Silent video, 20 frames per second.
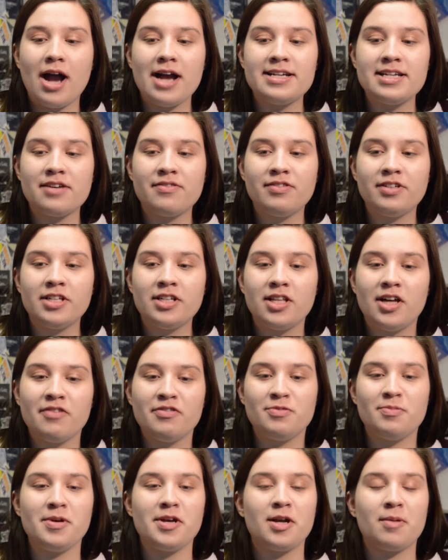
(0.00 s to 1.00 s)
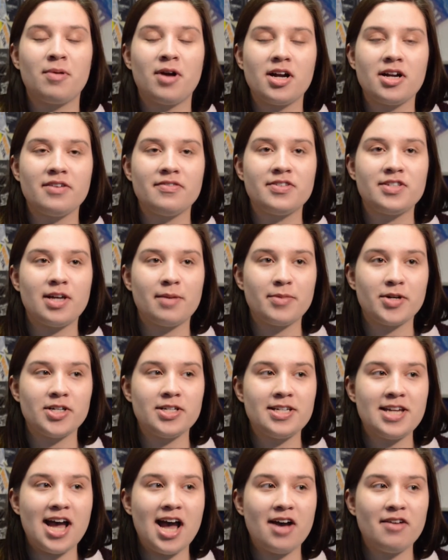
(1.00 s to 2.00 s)
I definitely loved being a part of summer
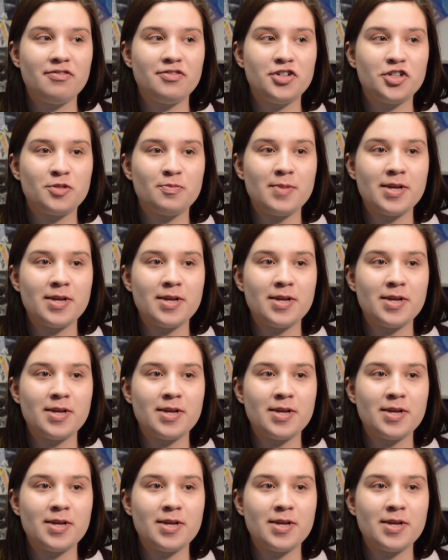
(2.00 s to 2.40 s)
staff just